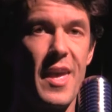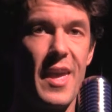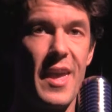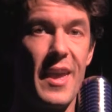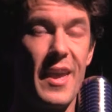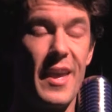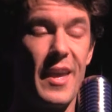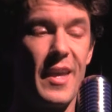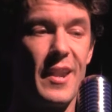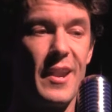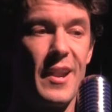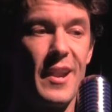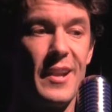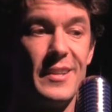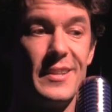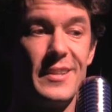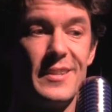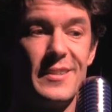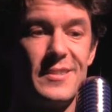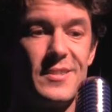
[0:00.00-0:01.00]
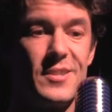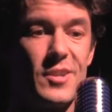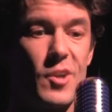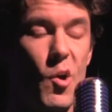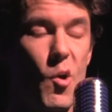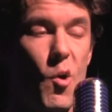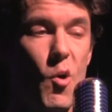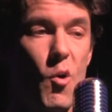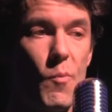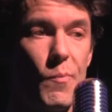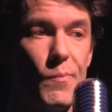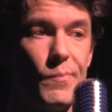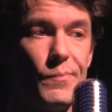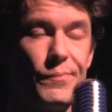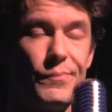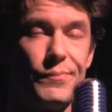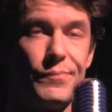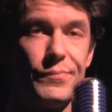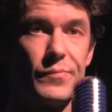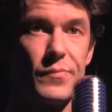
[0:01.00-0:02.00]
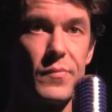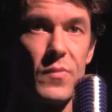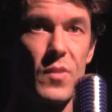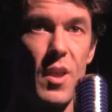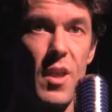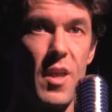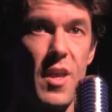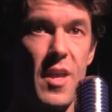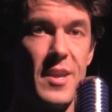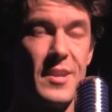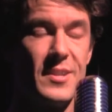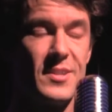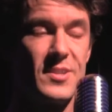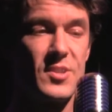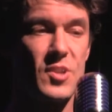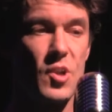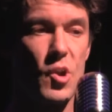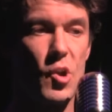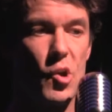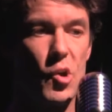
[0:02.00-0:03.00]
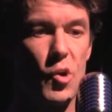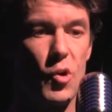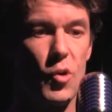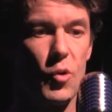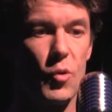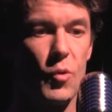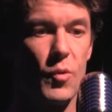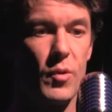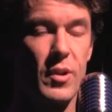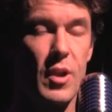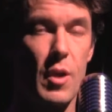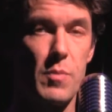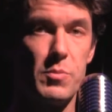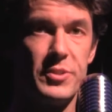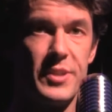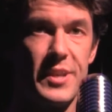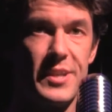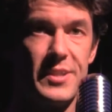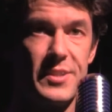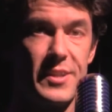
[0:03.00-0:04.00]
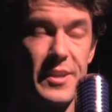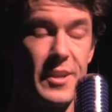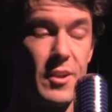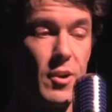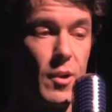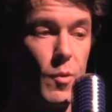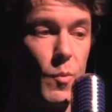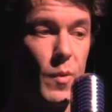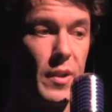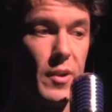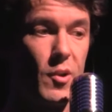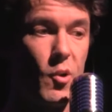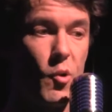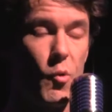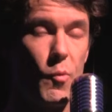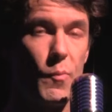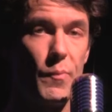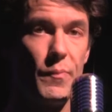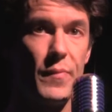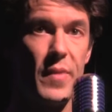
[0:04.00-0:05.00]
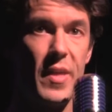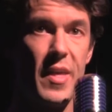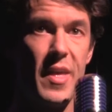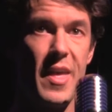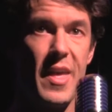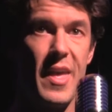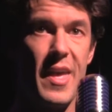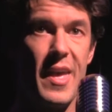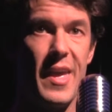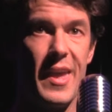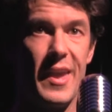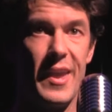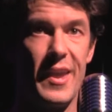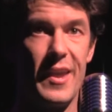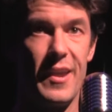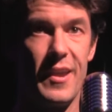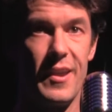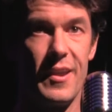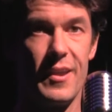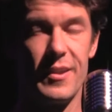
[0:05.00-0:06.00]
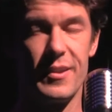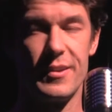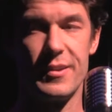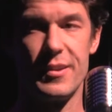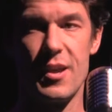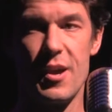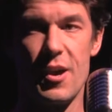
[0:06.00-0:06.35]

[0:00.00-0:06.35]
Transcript: and I needed to go home. So a couple days later I went home, and